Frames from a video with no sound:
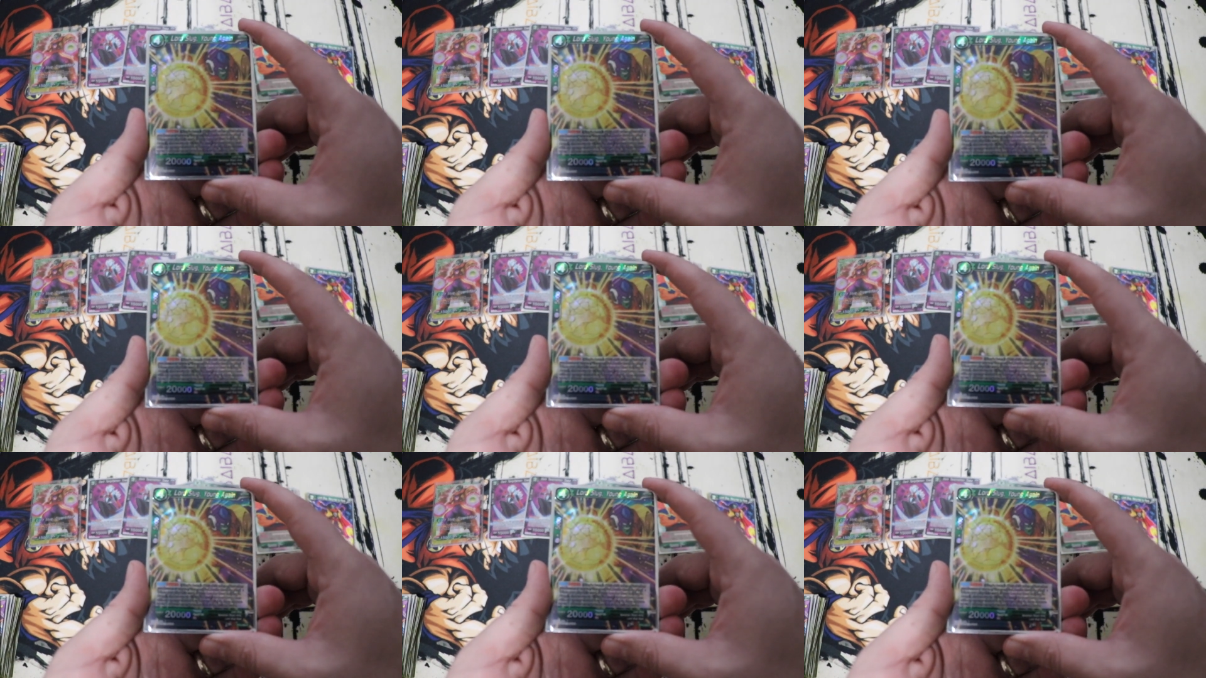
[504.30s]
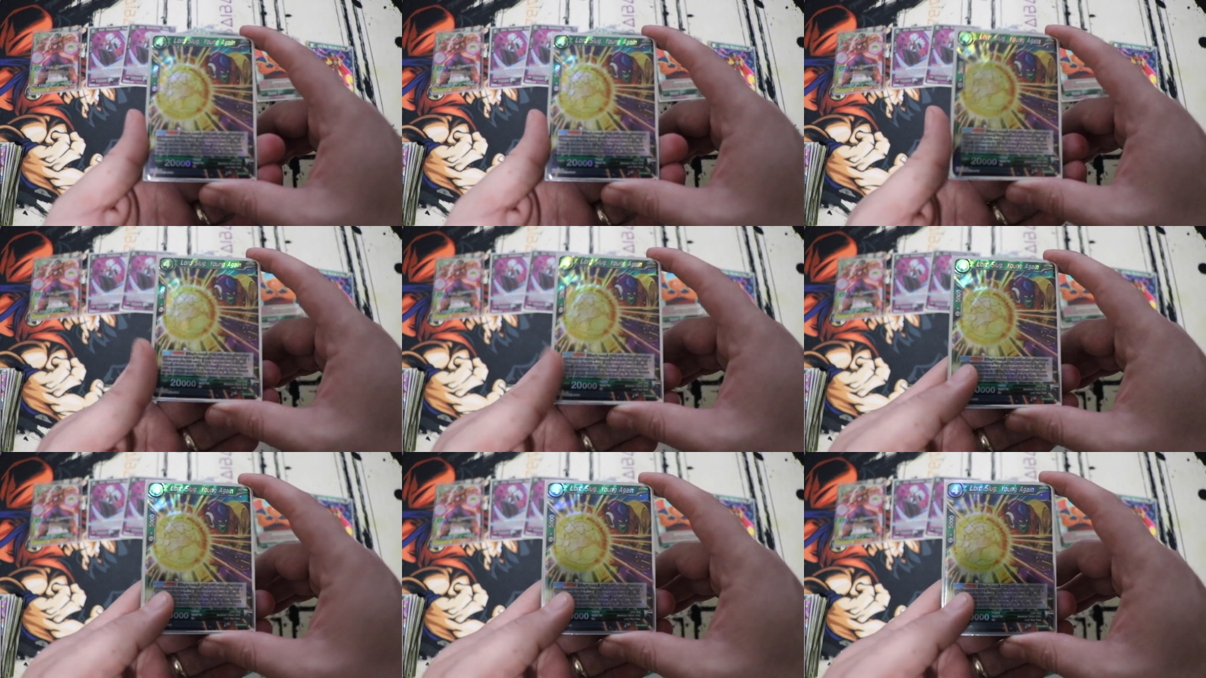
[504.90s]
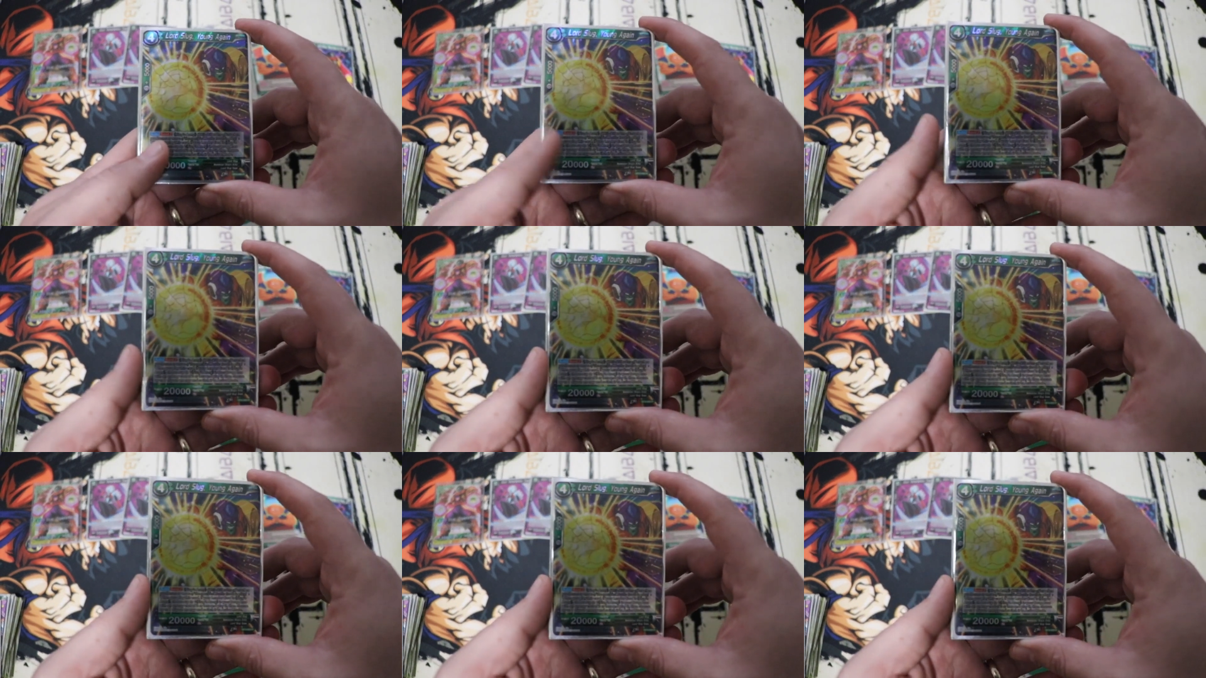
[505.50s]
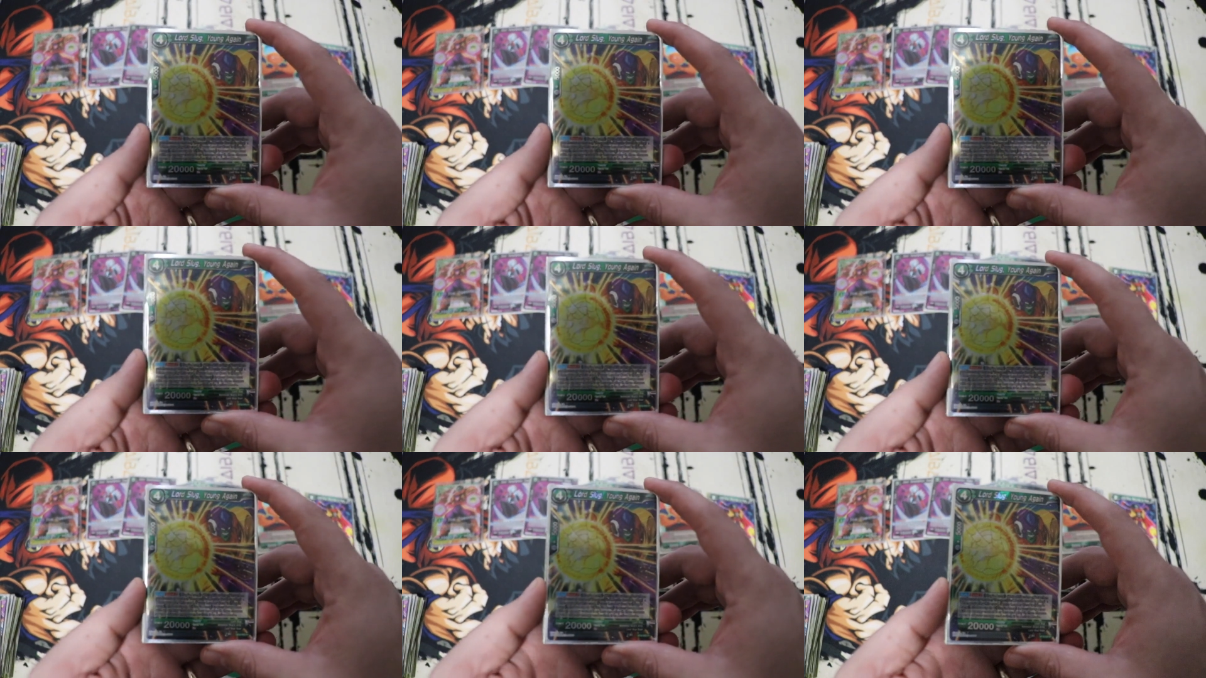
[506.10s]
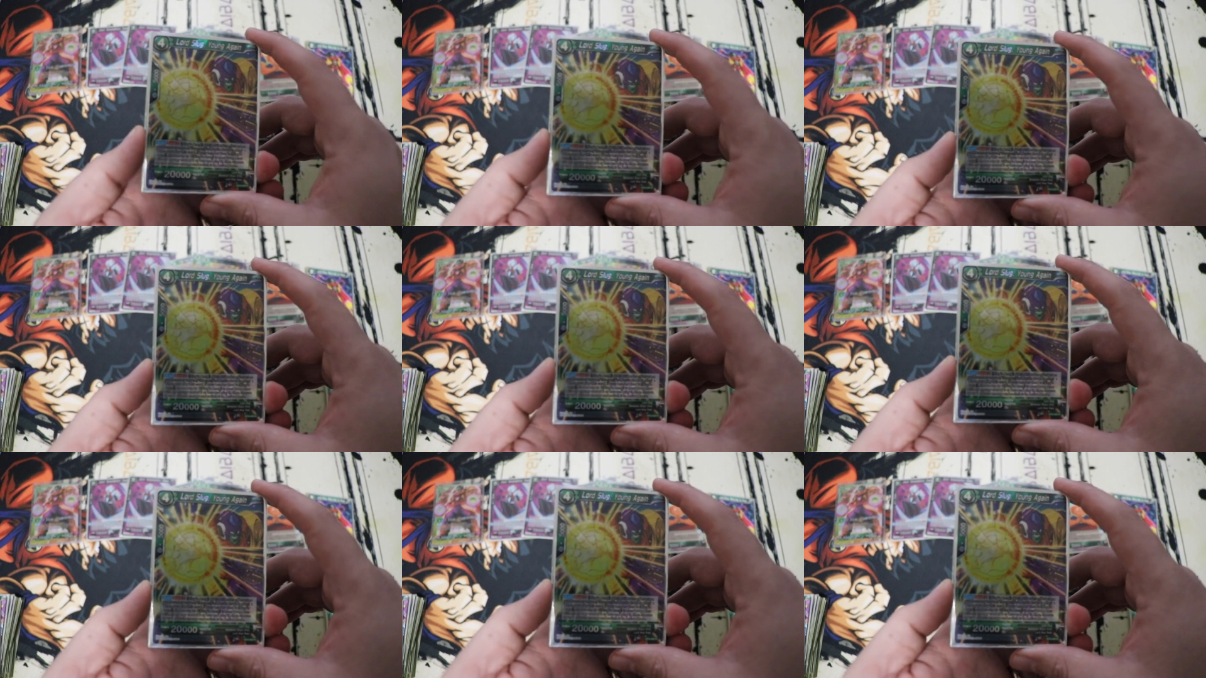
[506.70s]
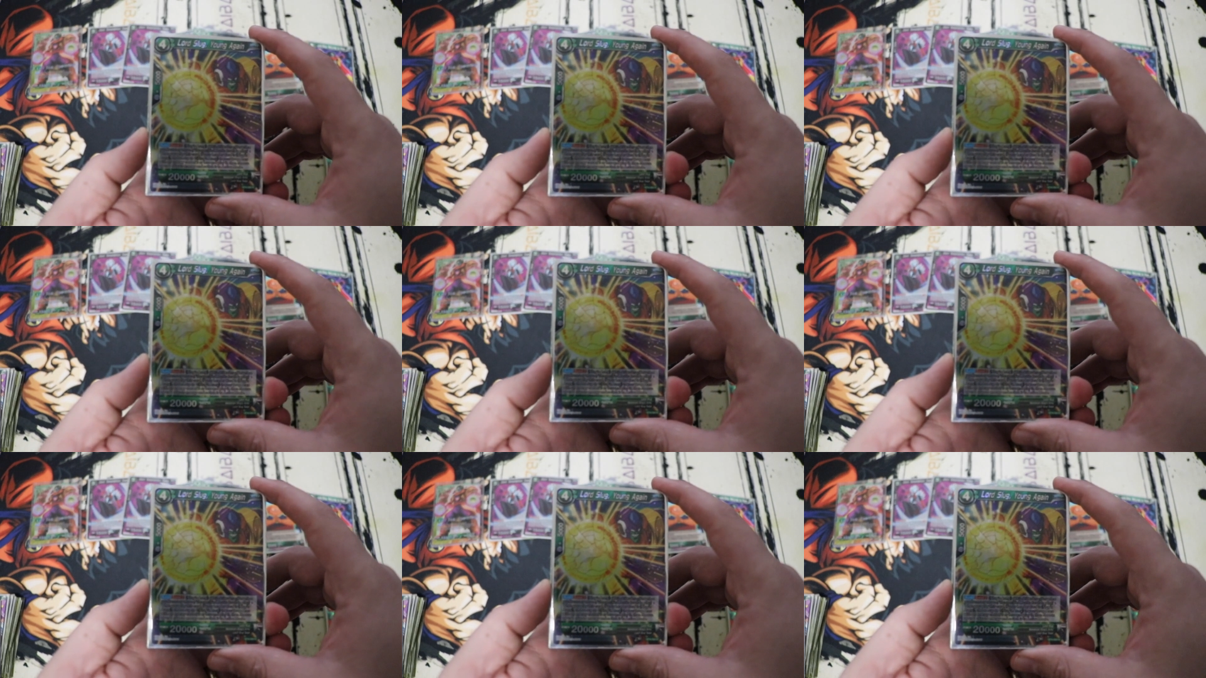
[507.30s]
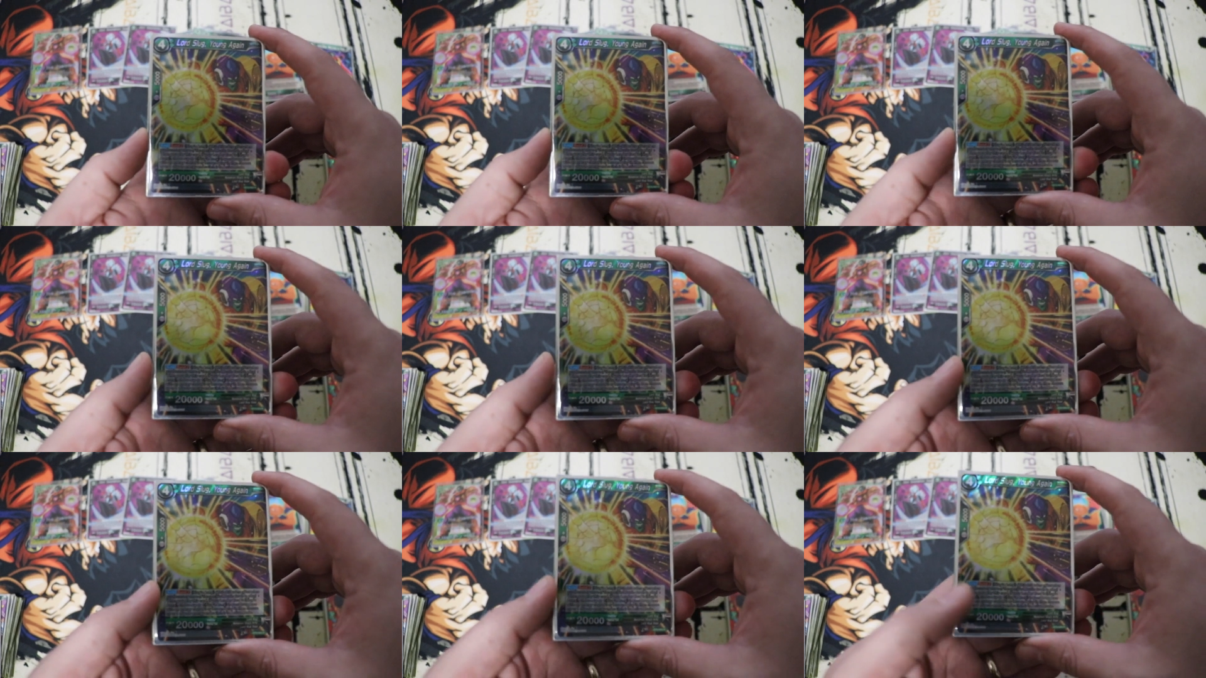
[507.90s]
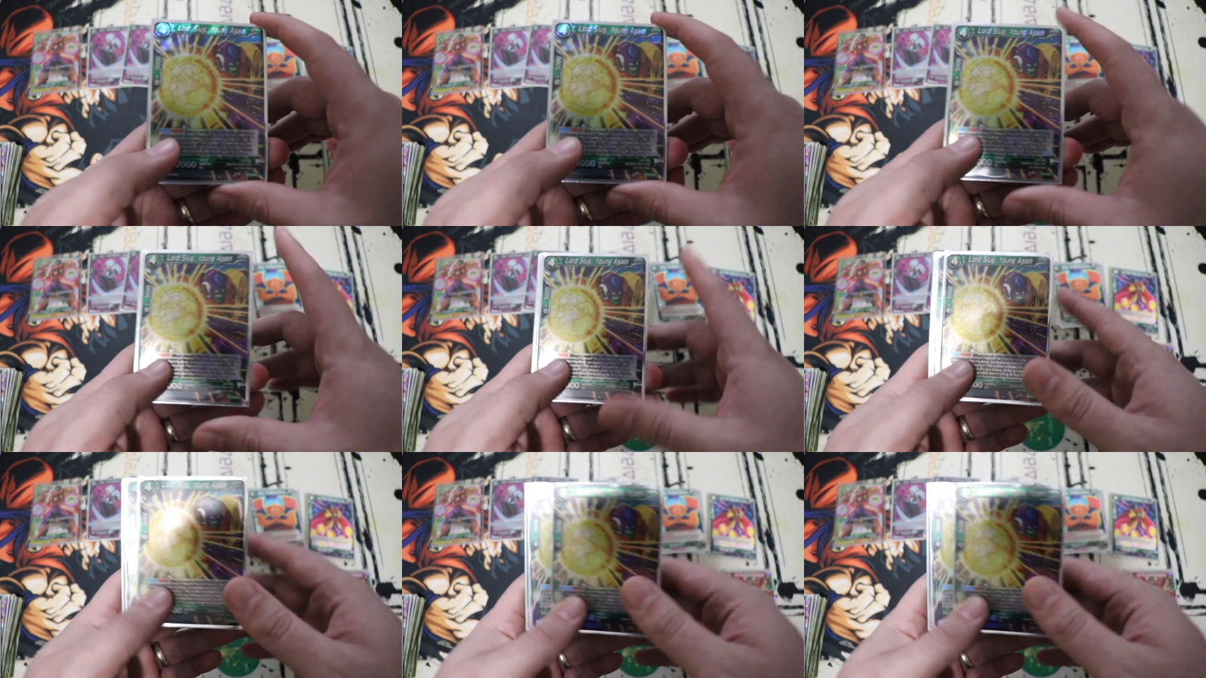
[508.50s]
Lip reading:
(no speaker visible)